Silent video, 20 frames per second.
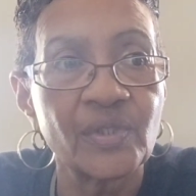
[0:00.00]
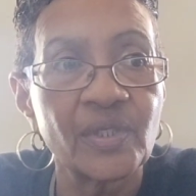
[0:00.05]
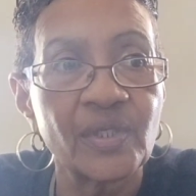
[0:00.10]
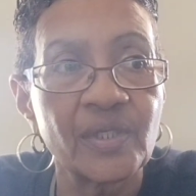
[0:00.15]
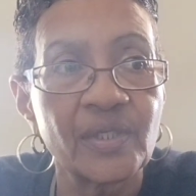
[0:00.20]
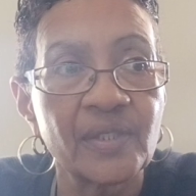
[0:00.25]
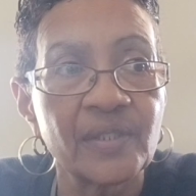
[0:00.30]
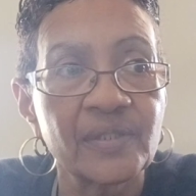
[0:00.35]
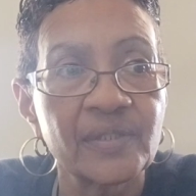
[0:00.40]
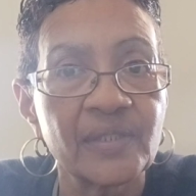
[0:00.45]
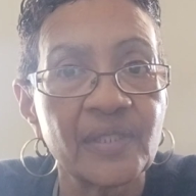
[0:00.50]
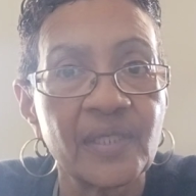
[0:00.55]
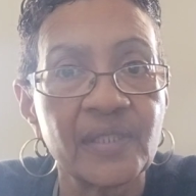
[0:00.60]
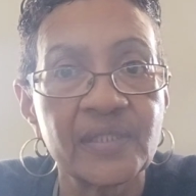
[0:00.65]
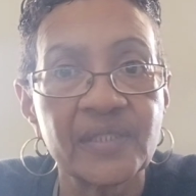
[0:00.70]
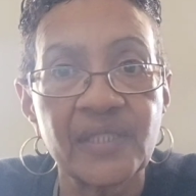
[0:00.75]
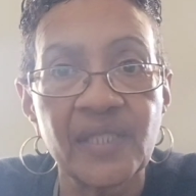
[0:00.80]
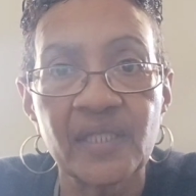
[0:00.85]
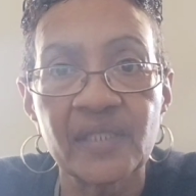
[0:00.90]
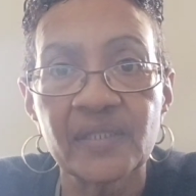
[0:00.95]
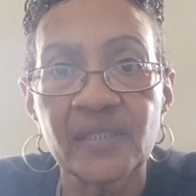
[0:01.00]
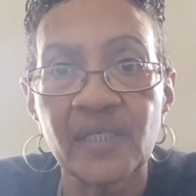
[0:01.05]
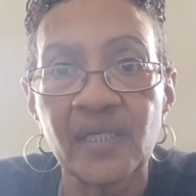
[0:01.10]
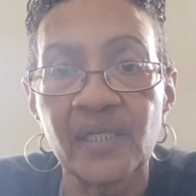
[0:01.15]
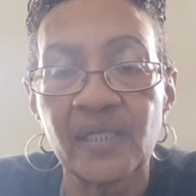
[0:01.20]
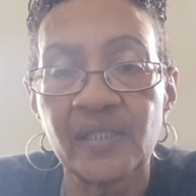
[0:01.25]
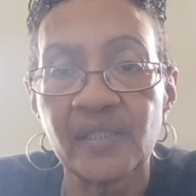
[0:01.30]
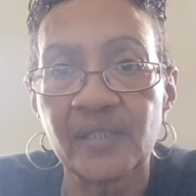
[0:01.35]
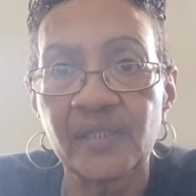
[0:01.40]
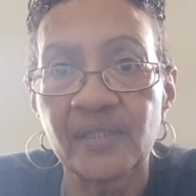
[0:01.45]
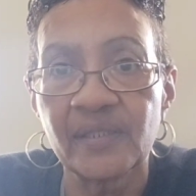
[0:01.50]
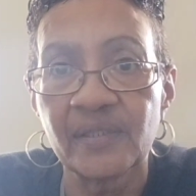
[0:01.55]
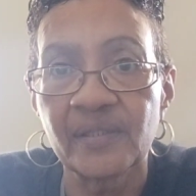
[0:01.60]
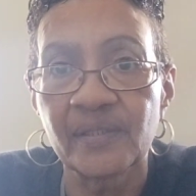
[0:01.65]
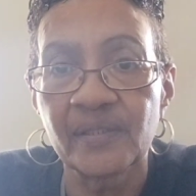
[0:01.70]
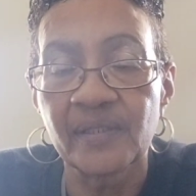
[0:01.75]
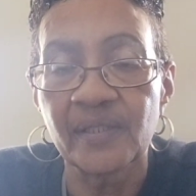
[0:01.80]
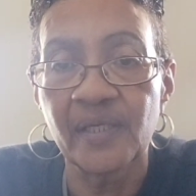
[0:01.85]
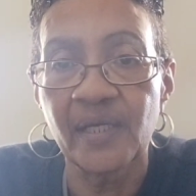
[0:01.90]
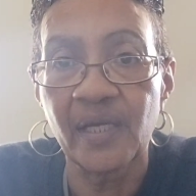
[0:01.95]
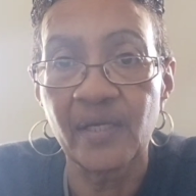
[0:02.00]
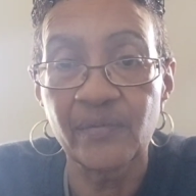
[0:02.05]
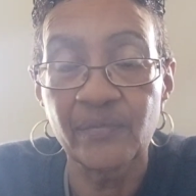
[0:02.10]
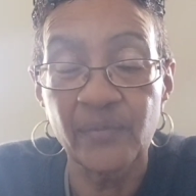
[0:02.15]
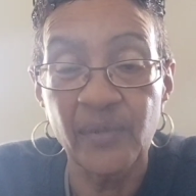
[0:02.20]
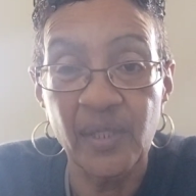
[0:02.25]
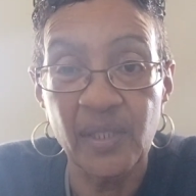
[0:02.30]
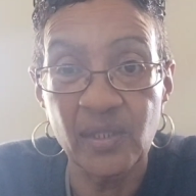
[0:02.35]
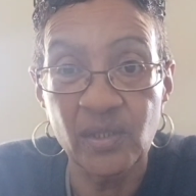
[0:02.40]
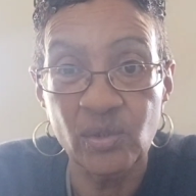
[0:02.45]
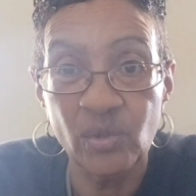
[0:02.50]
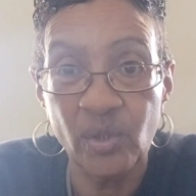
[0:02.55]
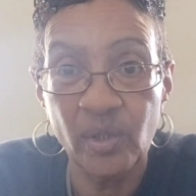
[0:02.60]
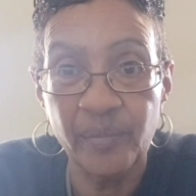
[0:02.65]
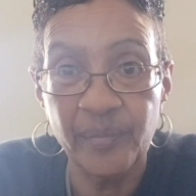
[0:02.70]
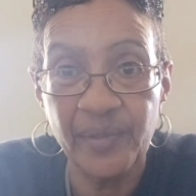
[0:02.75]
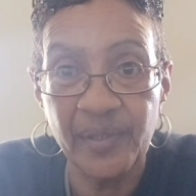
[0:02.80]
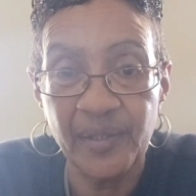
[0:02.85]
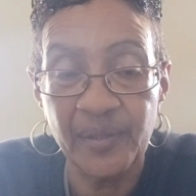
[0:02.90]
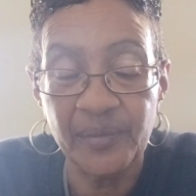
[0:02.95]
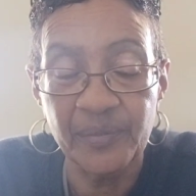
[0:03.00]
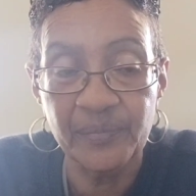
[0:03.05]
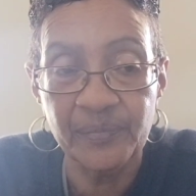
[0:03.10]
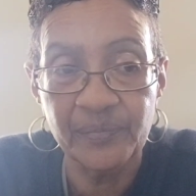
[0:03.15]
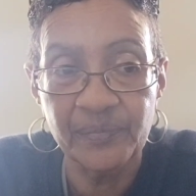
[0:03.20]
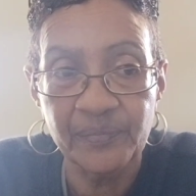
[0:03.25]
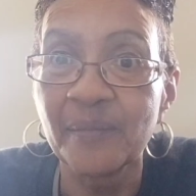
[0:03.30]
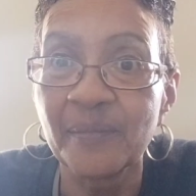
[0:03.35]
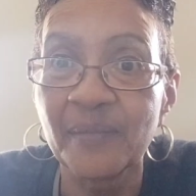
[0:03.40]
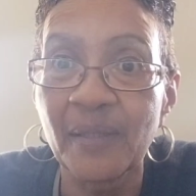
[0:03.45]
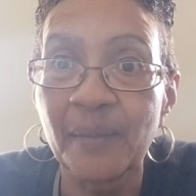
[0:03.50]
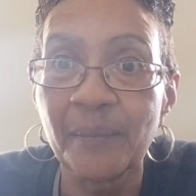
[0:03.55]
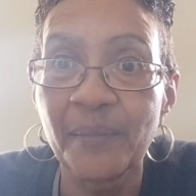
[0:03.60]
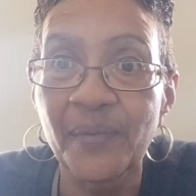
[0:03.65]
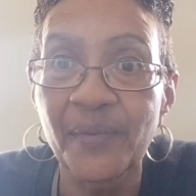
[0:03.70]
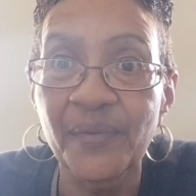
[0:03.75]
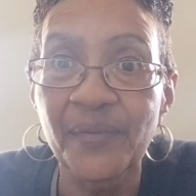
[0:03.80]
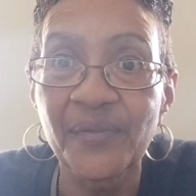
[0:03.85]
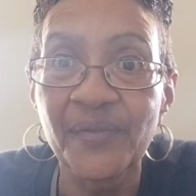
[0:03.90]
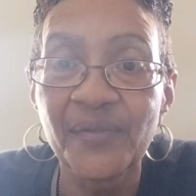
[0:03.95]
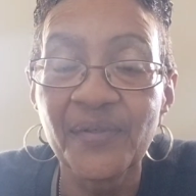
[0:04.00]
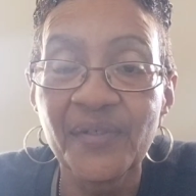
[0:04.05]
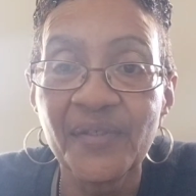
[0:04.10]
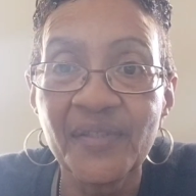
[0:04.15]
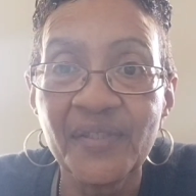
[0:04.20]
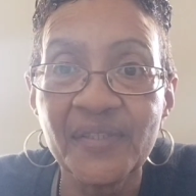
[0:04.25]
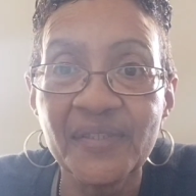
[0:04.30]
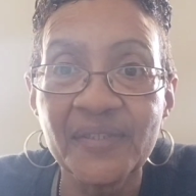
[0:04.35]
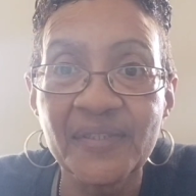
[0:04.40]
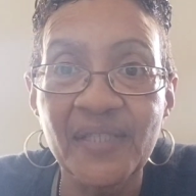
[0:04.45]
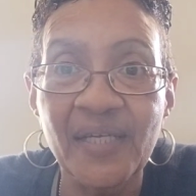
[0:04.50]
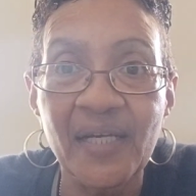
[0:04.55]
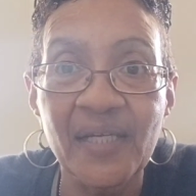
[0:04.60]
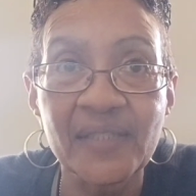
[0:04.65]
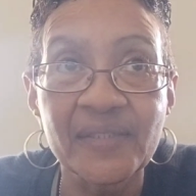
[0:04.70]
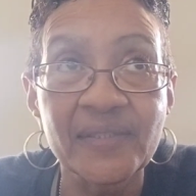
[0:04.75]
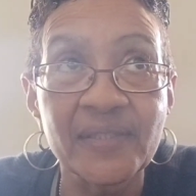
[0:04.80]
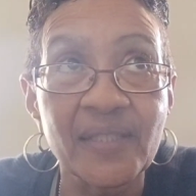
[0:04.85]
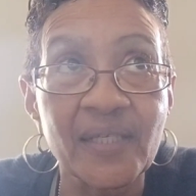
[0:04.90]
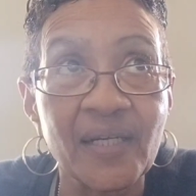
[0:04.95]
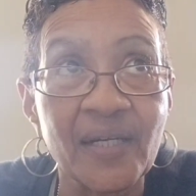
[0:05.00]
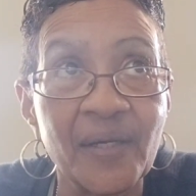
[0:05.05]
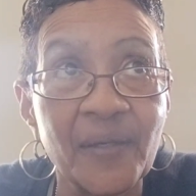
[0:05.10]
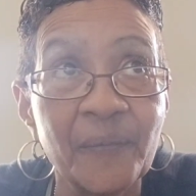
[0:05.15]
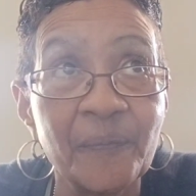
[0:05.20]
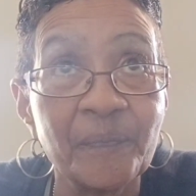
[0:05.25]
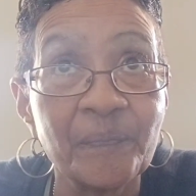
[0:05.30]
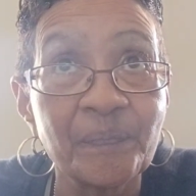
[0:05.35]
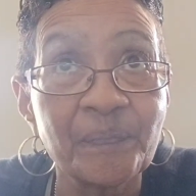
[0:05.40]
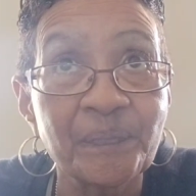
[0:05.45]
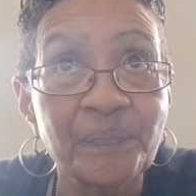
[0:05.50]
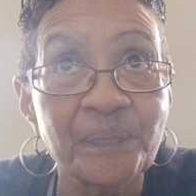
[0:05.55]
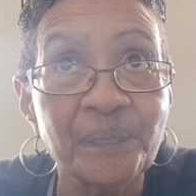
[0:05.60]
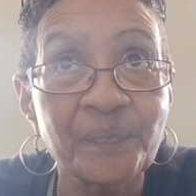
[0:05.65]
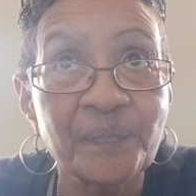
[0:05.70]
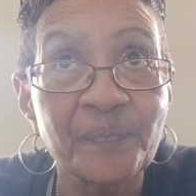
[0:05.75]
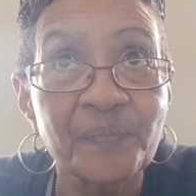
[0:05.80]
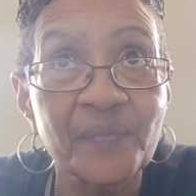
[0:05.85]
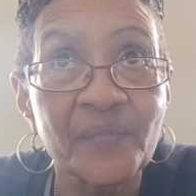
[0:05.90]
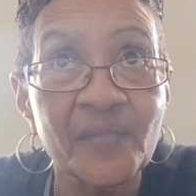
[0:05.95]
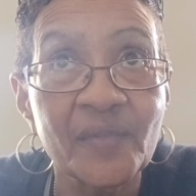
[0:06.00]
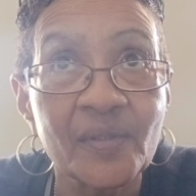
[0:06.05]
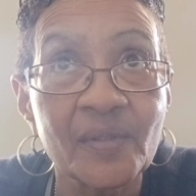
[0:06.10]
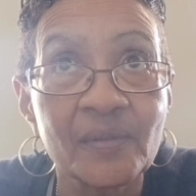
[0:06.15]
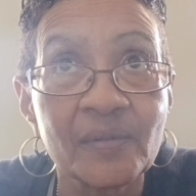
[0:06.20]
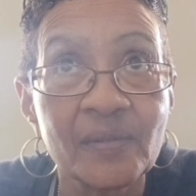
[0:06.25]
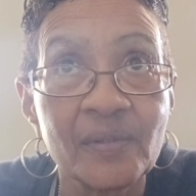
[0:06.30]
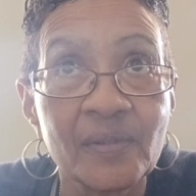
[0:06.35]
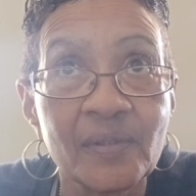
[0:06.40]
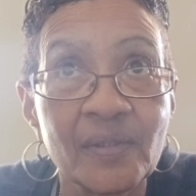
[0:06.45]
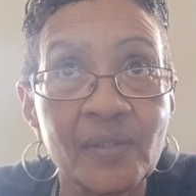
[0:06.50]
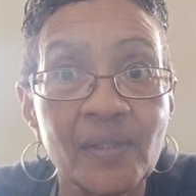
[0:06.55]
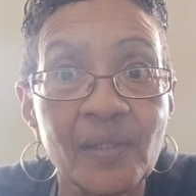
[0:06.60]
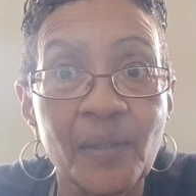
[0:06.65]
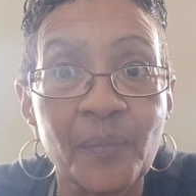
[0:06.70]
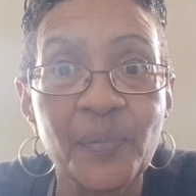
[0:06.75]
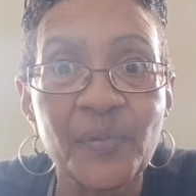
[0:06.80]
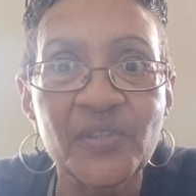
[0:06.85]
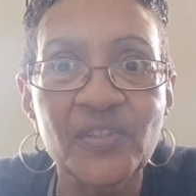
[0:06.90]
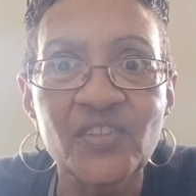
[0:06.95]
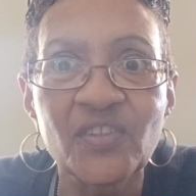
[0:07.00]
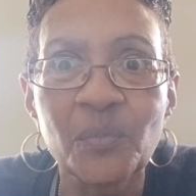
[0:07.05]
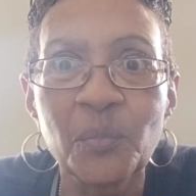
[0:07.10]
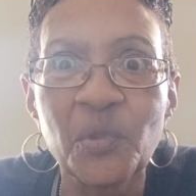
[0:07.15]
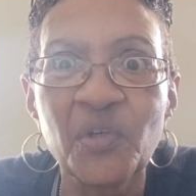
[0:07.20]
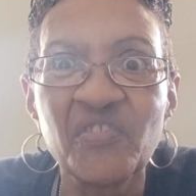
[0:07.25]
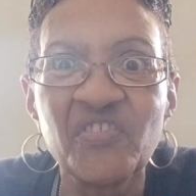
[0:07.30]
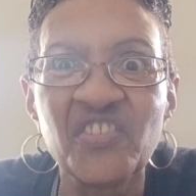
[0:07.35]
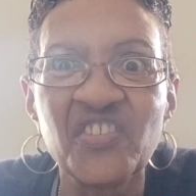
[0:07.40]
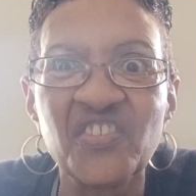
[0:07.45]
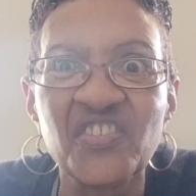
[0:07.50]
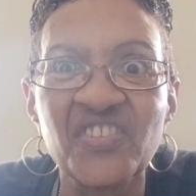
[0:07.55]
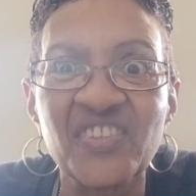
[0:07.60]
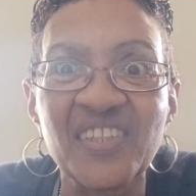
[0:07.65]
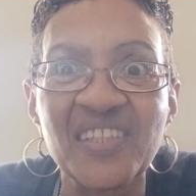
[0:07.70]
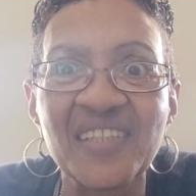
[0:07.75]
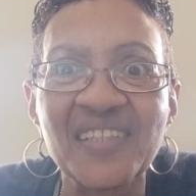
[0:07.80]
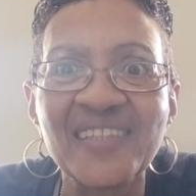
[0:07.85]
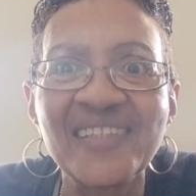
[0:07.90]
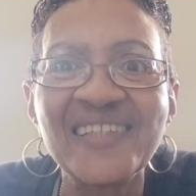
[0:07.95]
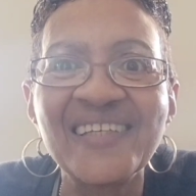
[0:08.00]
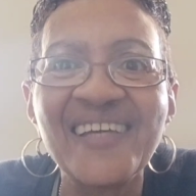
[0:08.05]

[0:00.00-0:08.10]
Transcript: uh, uh, get a a ring doorbell member that um, uh, puts the movies in.